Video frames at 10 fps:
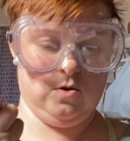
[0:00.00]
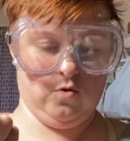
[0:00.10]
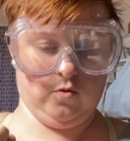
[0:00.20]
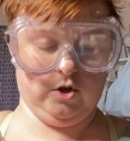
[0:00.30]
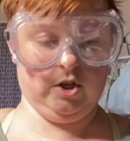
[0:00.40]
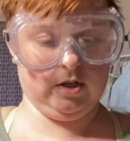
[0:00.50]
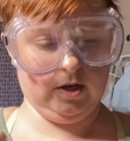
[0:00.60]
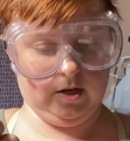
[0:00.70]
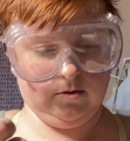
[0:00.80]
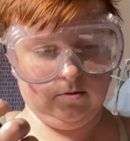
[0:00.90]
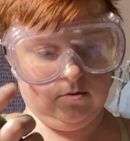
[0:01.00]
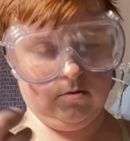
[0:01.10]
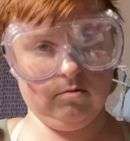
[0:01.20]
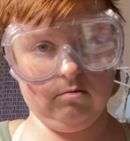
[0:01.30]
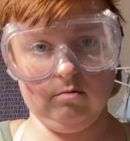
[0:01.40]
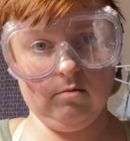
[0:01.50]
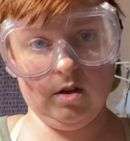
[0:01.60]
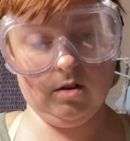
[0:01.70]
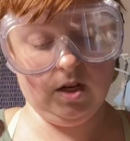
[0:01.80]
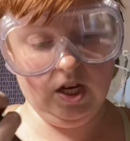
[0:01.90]
we're just gonna
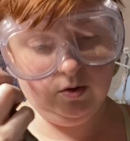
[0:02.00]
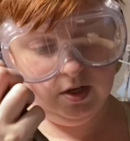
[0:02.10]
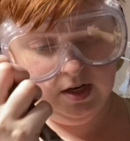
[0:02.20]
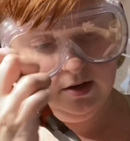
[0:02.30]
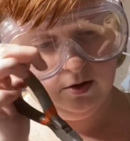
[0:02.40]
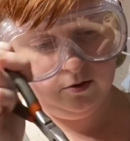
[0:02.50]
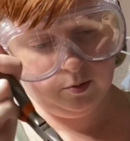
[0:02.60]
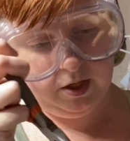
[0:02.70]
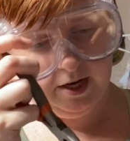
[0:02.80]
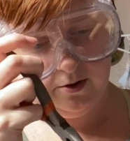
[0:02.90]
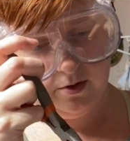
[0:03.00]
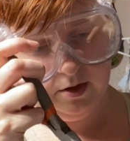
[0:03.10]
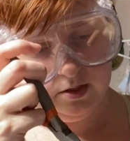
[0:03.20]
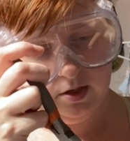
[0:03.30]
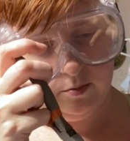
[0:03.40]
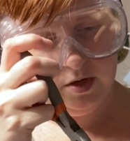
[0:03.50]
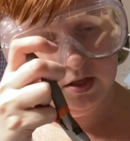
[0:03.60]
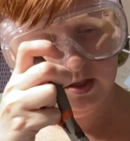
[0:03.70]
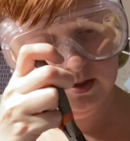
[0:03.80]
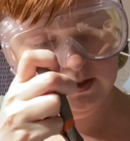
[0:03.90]
continue to needle nose plier things into
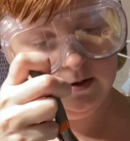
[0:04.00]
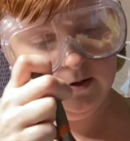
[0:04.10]
pieces.